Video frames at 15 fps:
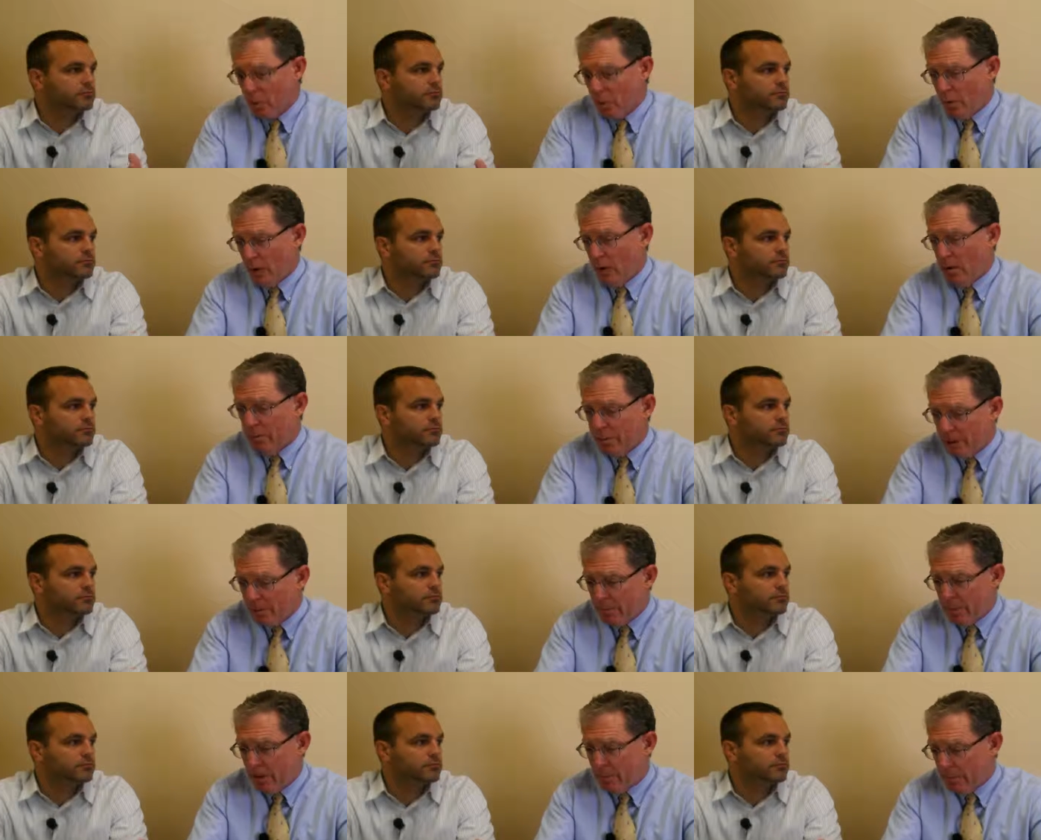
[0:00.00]
Speaker 1: where
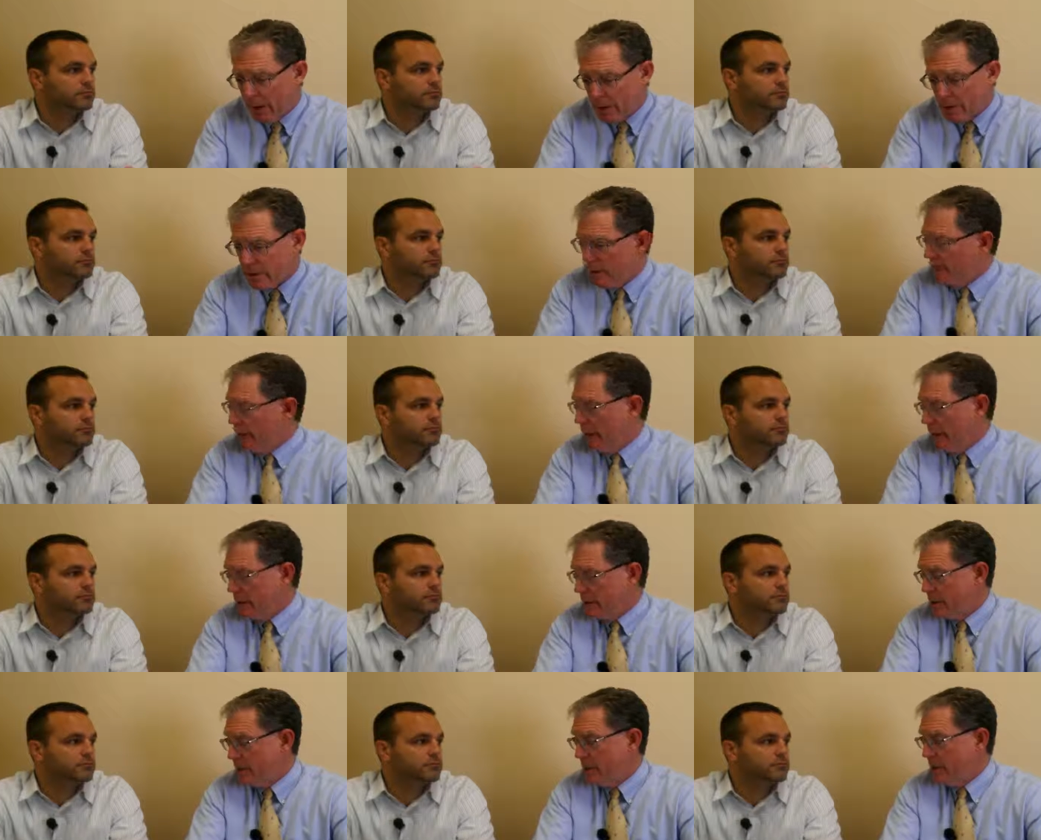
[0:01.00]
people are pressing the
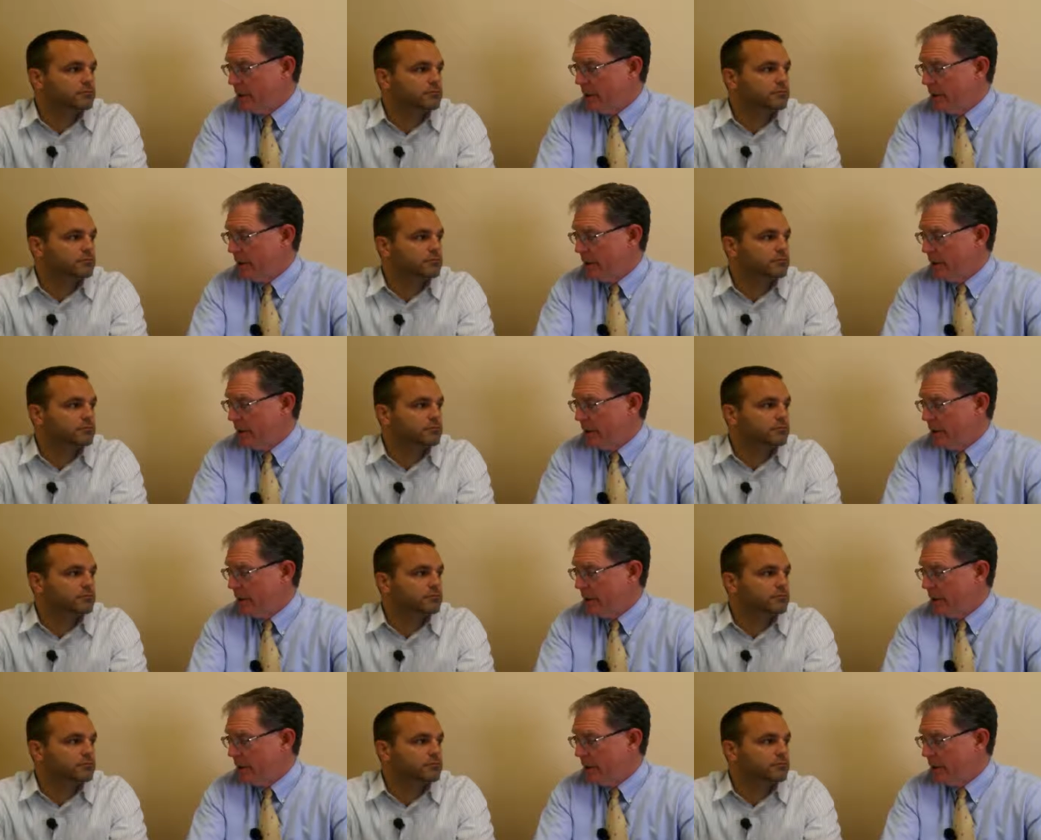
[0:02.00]
prices